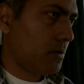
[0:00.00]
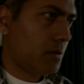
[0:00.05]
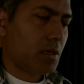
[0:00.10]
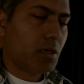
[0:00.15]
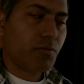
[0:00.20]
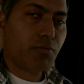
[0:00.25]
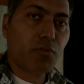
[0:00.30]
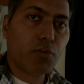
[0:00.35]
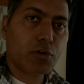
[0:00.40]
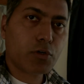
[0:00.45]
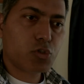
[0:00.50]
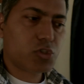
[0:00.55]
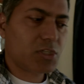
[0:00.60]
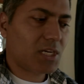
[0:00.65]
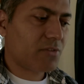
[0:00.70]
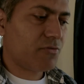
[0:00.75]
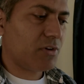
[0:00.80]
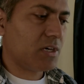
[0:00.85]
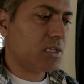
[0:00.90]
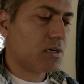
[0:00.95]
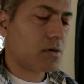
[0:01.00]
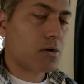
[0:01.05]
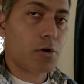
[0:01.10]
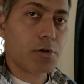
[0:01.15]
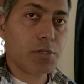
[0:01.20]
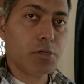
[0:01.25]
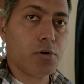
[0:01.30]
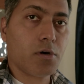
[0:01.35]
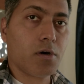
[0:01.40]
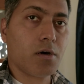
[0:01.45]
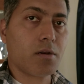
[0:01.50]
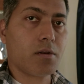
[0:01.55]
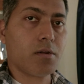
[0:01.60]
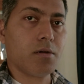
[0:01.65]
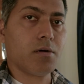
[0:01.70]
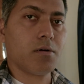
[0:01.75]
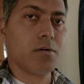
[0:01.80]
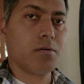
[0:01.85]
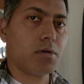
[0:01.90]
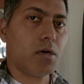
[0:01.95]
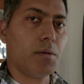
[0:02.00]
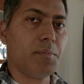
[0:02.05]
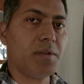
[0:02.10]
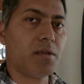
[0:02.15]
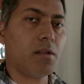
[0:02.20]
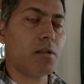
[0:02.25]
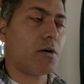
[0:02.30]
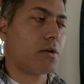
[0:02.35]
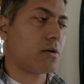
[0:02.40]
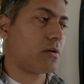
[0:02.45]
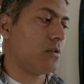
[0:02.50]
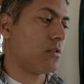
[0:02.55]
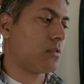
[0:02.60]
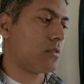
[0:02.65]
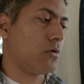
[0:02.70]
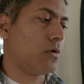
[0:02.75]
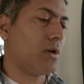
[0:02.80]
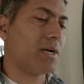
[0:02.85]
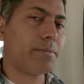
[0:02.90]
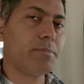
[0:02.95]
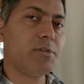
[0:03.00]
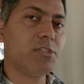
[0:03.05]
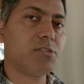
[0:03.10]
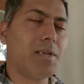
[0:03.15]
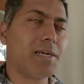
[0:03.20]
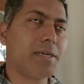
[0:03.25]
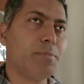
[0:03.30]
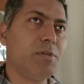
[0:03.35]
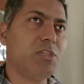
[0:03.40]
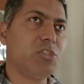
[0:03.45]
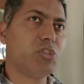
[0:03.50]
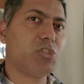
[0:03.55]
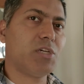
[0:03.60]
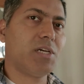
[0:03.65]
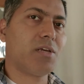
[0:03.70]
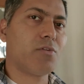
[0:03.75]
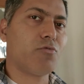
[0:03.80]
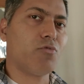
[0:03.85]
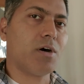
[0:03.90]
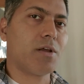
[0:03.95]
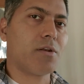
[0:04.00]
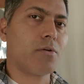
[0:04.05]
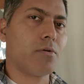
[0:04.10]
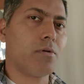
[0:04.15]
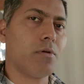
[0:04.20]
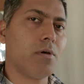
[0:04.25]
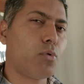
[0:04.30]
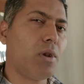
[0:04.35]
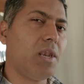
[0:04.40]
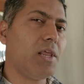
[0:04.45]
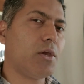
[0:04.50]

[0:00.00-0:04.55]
If you want to check weather on your terminal or console, let me share one really